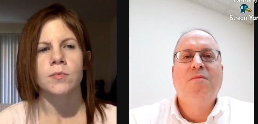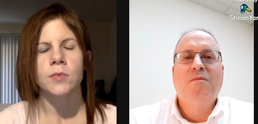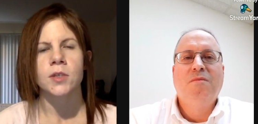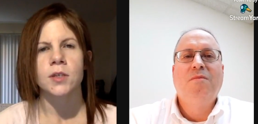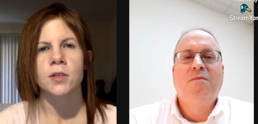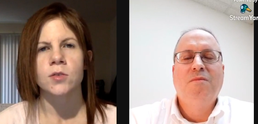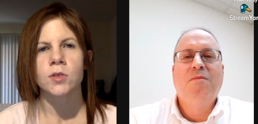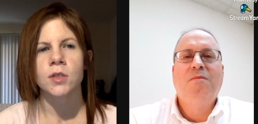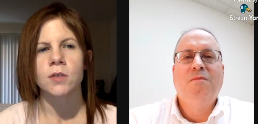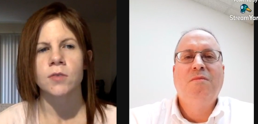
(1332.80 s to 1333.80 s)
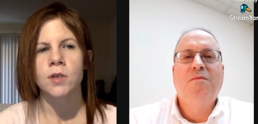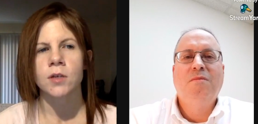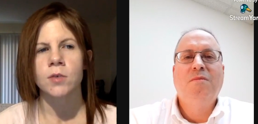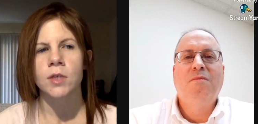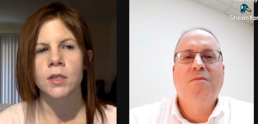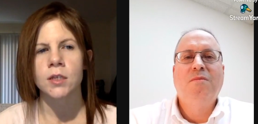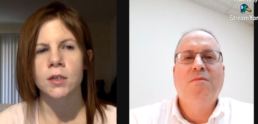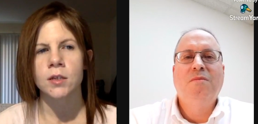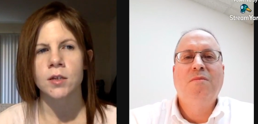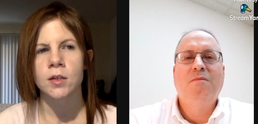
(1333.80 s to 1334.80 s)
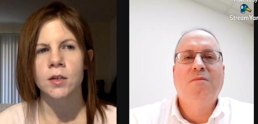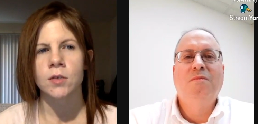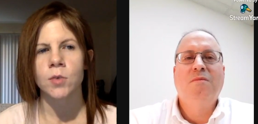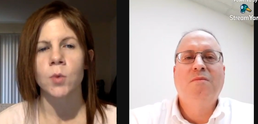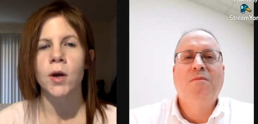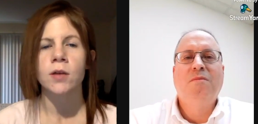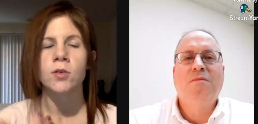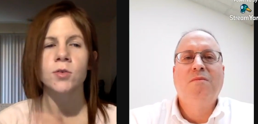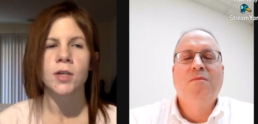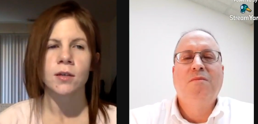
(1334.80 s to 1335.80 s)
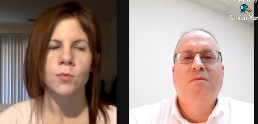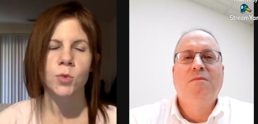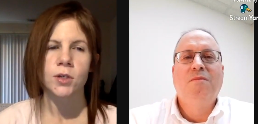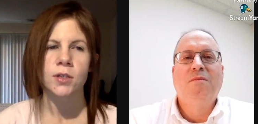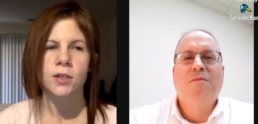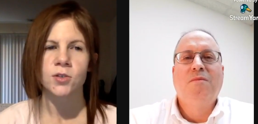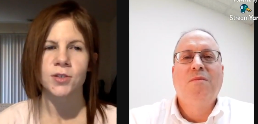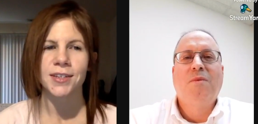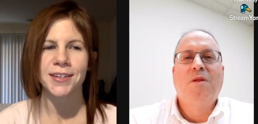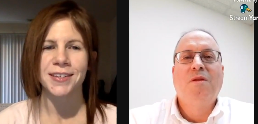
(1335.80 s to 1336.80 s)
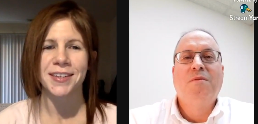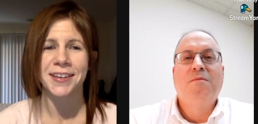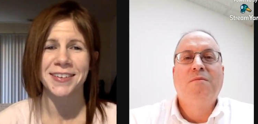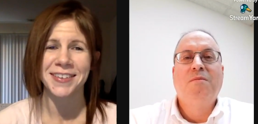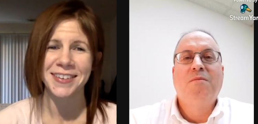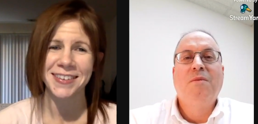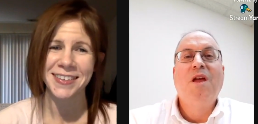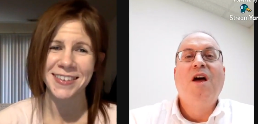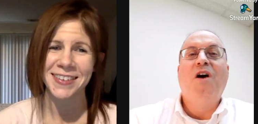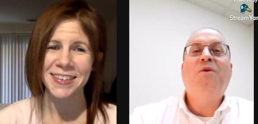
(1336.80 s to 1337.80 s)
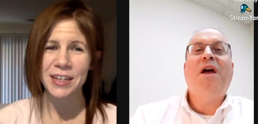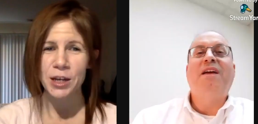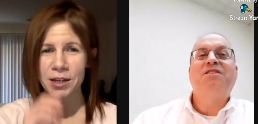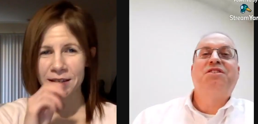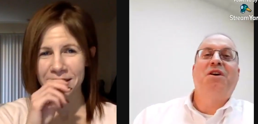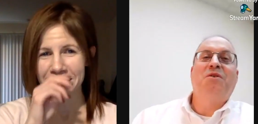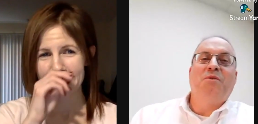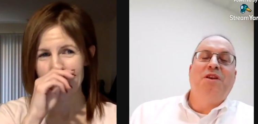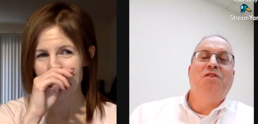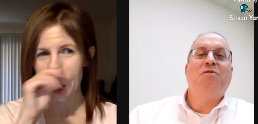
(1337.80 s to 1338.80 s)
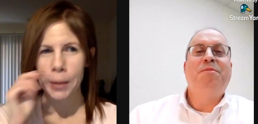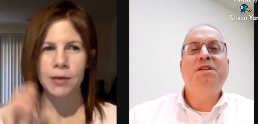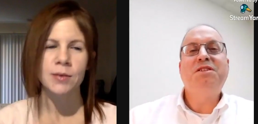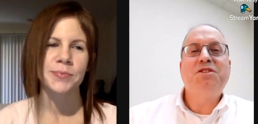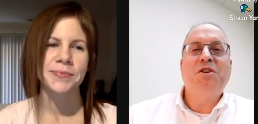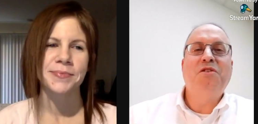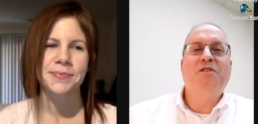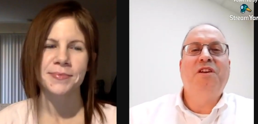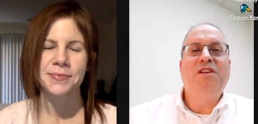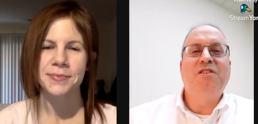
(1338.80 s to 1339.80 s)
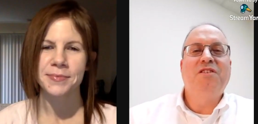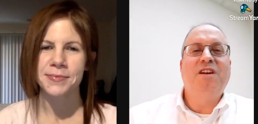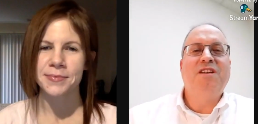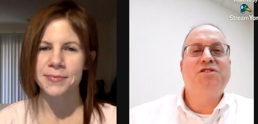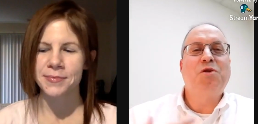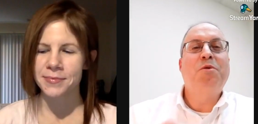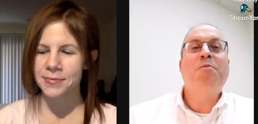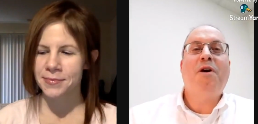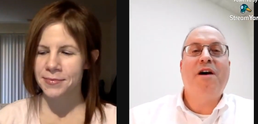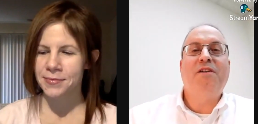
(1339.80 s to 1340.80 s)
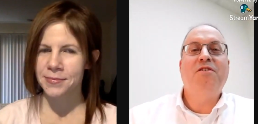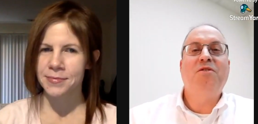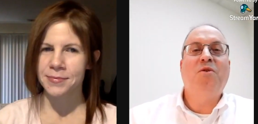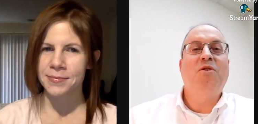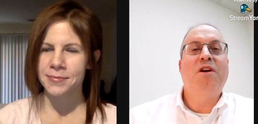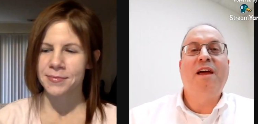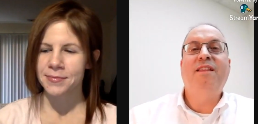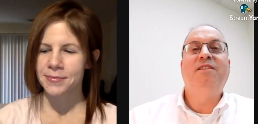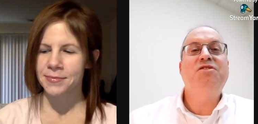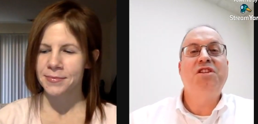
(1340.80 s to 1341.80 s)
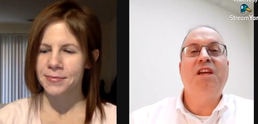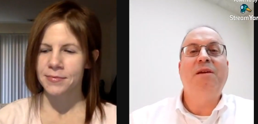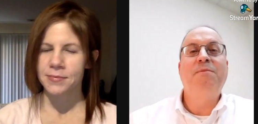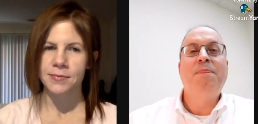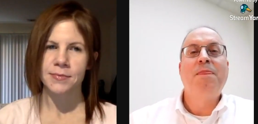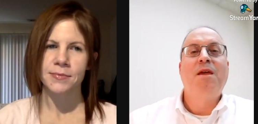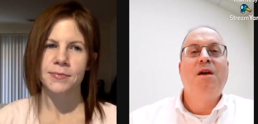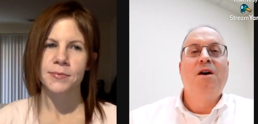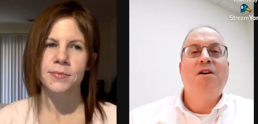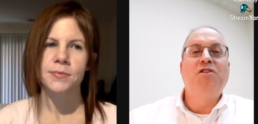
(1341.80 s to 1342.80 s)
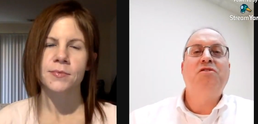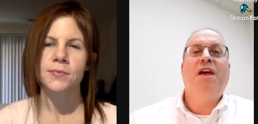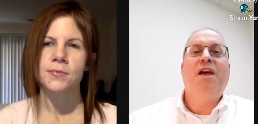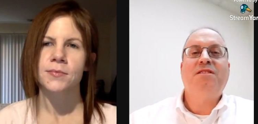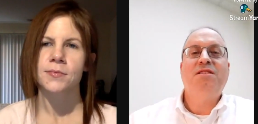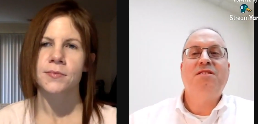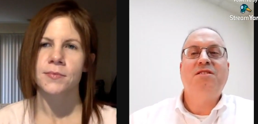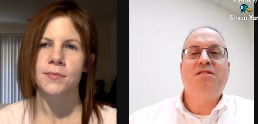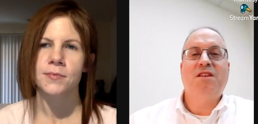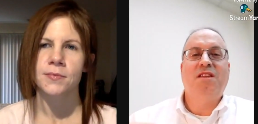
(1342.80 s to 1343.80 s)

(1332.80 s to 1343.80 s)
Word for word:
Speaker 1: the Schedule C for anyone that doesn't know. Well, why don't you tell what a Schedule C is? Okay,
Speaker 2: so when you're a business owner and you're a sole proprietor or an LLC, your taxes